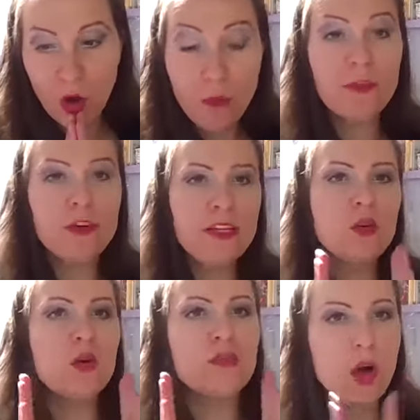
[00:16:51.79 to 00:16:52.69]
hopefully
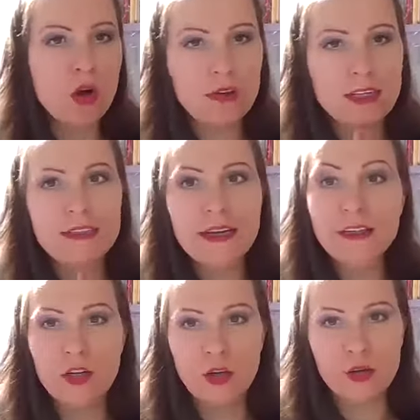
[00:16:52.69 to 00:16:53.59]
you have already
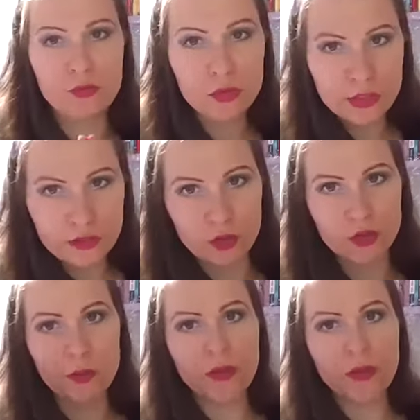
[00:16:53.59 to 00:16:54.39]
done a lot of research